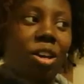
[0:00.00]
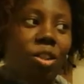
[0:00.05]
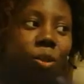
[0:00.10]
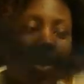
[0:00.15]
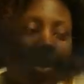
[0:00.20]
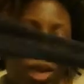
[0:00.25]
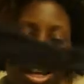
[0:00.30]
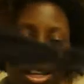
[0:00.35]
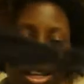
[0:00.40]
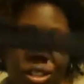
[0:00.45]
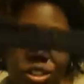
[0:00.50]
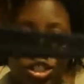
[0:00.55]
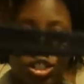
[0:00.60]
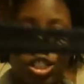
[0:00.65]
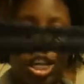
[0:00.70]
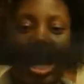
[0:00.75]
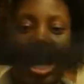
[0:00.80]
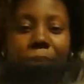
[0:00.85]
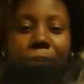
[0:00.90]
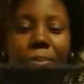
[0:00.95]
the way it's
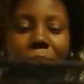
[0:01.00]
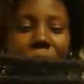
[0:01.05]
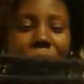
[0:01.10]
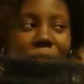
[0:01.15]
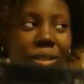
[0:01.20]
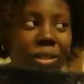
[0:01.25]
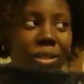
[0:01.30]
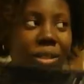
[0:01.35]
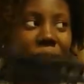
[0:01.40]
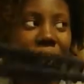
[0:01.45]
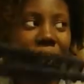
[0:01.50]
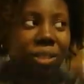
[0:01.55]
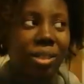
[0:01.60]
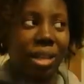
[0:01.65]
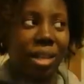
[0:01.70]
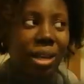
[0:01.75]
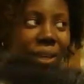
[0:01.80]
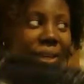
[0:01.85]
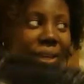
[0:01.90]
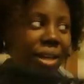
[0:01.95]
shaped looks
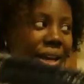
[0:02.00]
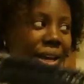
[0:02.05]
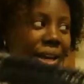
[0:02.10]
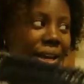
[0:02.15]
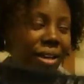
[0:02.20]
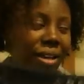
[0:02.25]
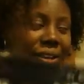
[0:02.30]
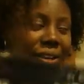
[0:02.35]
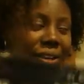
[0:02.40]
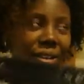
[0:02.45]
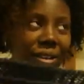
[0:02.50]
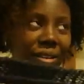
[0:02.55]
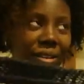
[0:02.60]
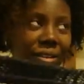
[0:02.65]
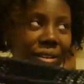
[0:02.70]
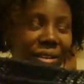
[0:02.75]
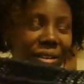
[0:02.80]
like a